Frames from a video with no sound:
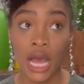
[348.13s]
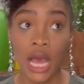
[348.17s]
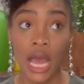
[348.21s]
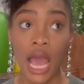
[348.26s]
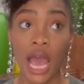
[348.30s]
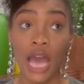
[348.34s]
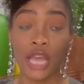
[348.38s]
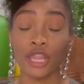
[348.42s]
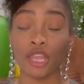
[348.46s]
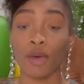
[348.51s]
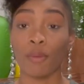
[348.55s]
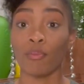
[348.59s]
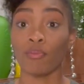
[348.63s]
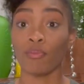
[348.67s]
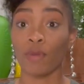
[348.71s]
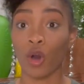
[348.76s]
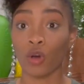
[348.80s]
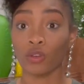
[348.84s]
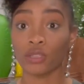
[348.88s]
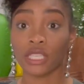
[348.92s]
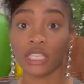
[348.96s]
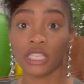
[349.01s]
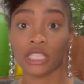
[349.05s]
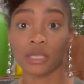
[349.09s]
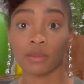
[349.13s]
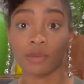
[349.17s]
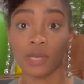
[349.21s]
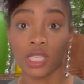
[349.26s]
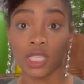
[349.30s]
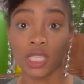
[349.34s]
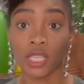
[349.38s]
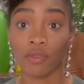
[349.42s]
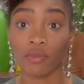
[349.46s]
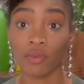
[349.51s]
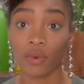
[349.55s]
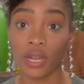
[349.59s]
and the most
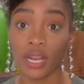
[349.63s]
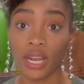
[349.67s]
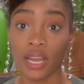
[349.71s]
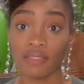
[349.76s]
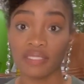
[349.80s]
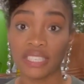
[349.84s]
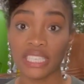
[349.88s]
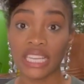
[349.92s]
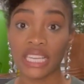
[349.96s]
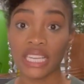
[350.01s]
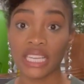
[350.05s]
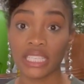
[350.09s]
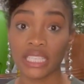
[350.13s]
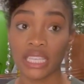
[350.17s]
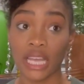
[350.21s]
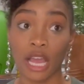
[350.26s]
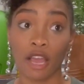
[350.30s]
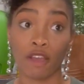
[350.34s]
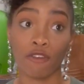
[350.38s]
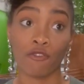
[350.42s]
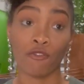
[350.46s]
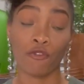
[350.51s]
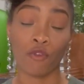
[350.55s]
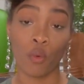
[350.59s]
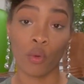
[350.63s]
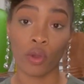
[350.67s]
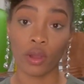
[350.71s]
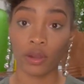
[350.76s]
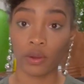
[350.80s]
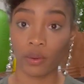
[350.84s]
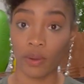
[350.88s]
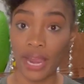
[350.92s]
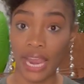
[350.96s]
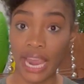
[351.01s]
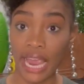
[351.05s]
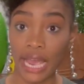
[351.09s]
expensive one I've seen is like four
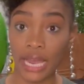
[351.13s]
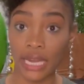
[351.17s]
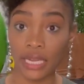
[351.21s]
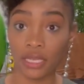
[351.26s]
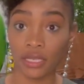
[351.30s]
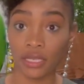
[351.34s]
grand.